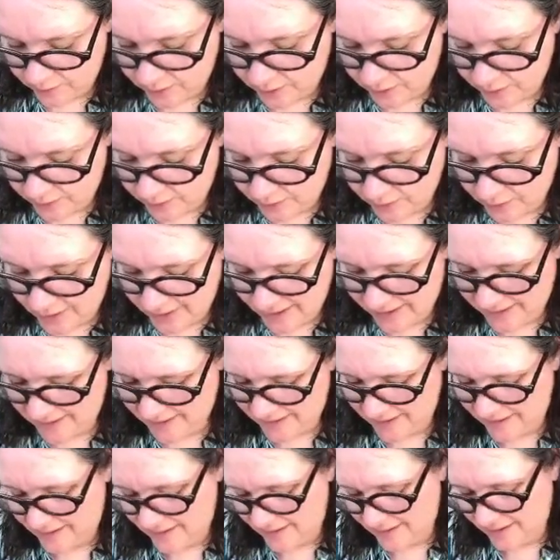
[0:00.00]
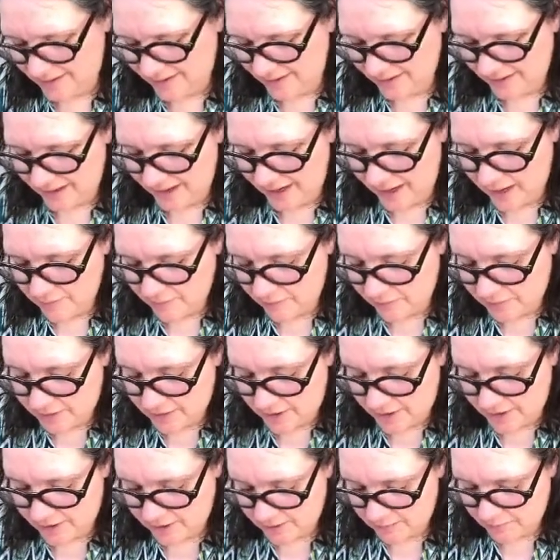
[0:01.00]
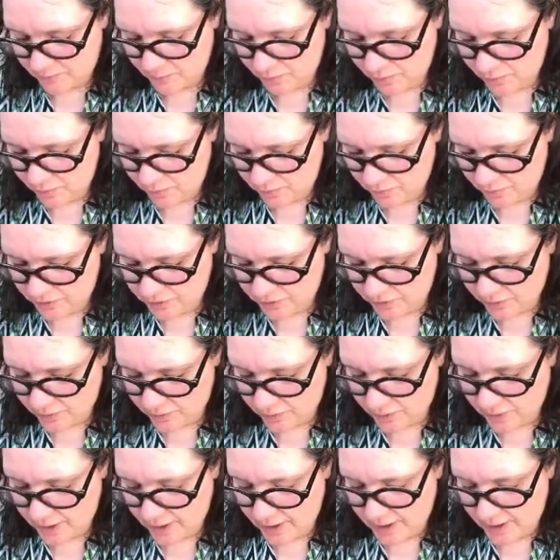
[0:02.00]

little kind of labels, I suppose, or